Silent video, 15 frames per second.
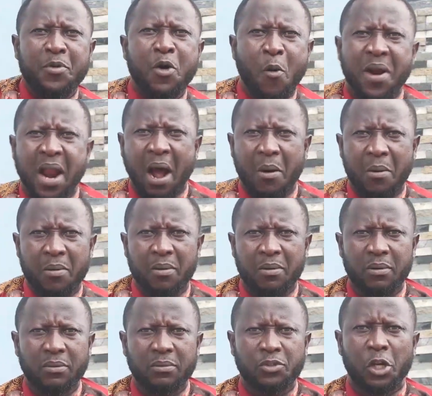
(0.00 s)
No, now.
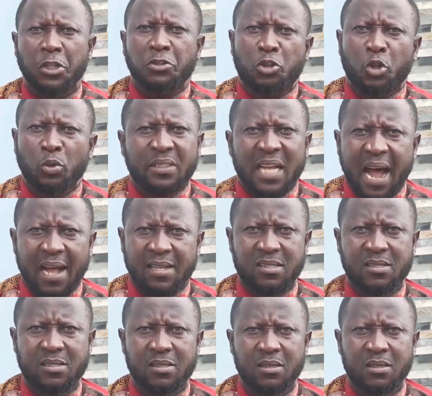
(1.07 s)
Don't do that.